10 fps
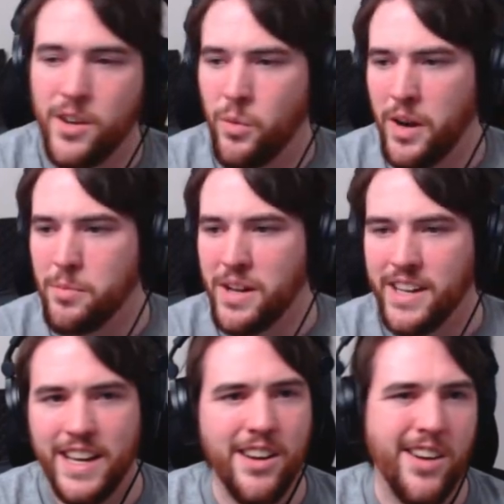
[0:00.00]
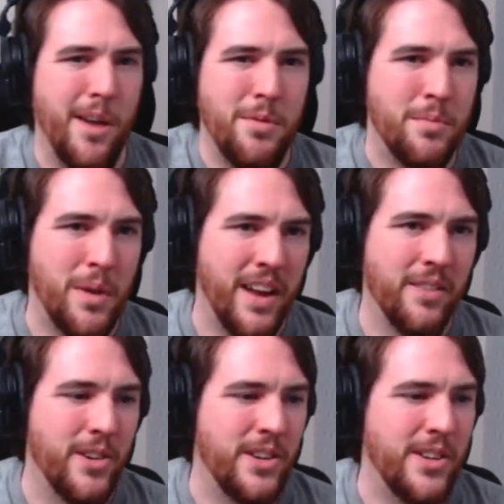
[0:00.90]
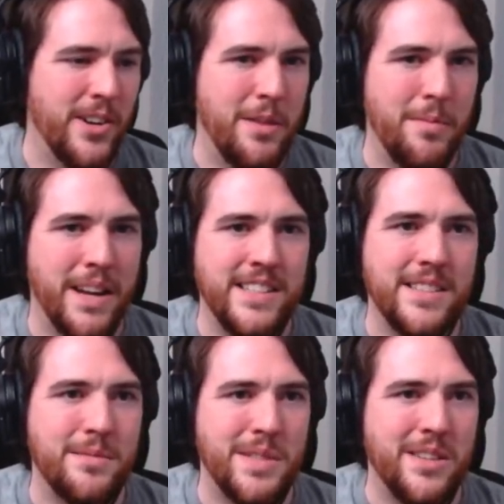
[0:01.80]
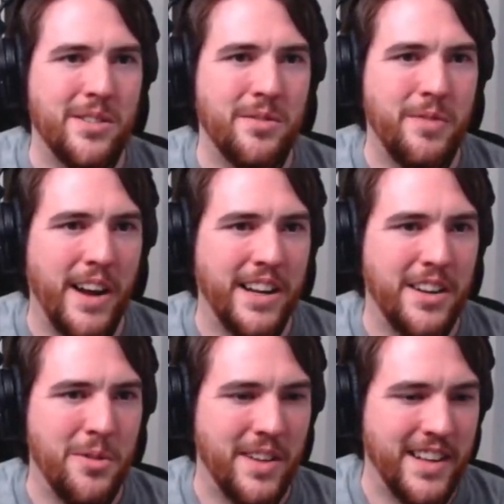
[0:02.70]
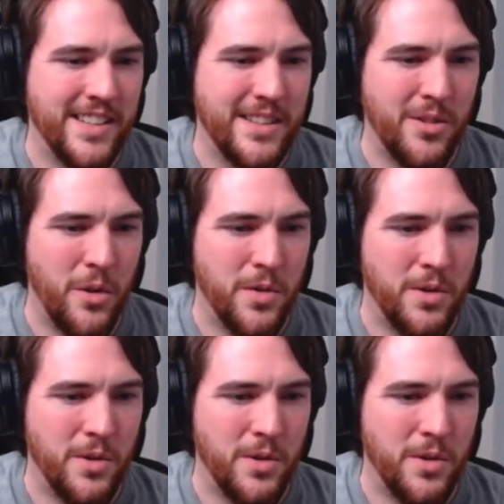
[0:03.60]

quite a bit here. I've been playing for 30 minutes, still finding new things, still goofing